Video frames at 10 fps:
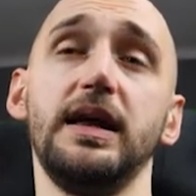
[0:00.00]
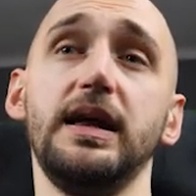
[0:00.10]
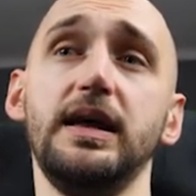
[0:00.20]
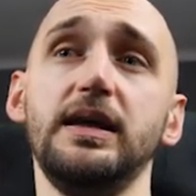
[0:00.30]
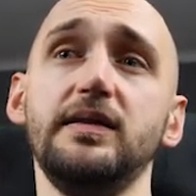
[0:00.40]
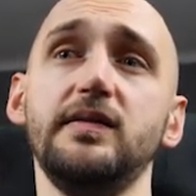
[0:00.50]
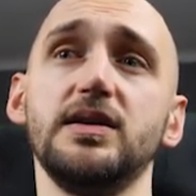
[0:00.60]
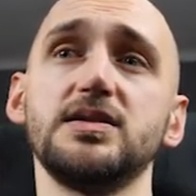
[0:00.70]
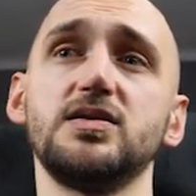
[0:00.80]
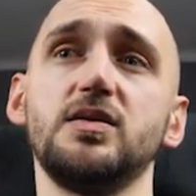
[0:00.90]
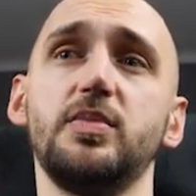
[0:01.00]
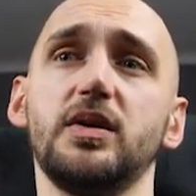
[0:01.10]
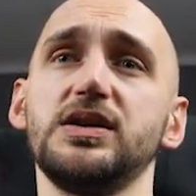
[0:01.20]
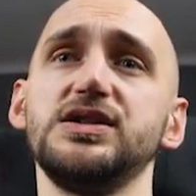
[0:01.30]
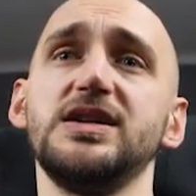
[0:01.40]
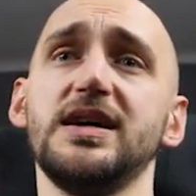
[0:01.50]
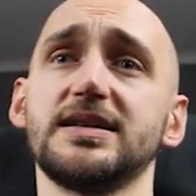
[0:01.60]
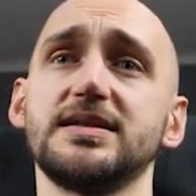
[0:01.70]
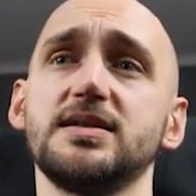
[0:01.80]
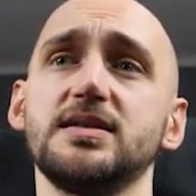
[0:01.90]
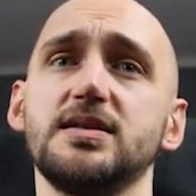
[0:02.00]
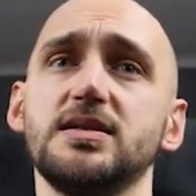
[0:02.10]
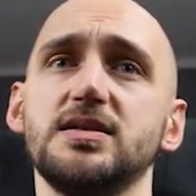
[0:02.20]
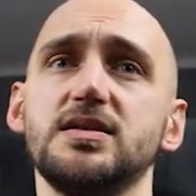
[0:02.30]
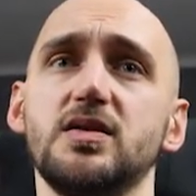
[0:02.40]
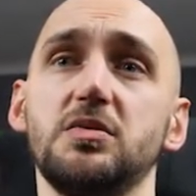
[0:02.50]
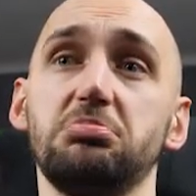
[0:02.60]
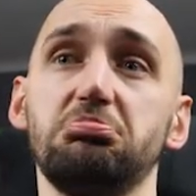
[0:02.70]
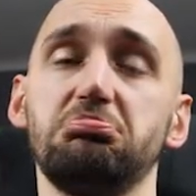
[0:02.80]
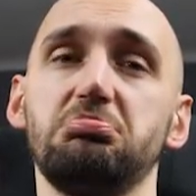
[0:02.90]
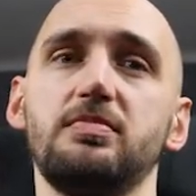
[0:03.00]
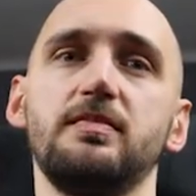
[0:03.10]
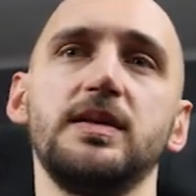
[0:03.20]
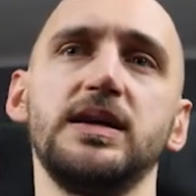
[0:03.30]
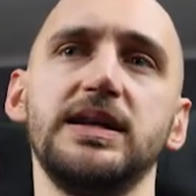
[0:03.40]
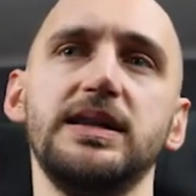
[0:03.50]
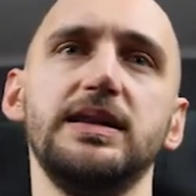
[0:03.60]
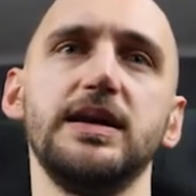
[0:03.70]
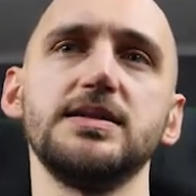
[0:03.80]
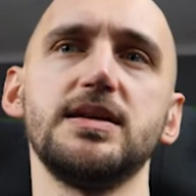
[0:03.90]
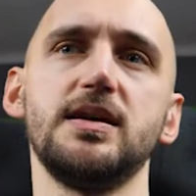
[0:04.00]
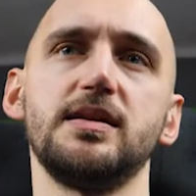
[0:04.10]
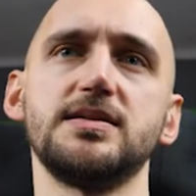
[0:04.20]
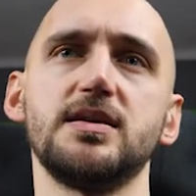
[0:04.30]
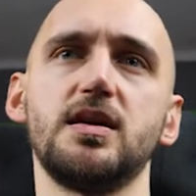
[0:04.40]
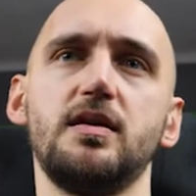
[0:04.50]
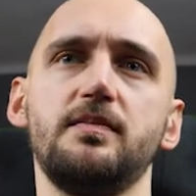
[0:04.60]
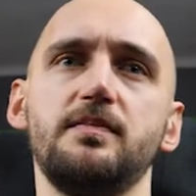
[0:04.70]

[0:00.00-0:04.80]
And the villain's got pocket jacks. So, nice hand, sir.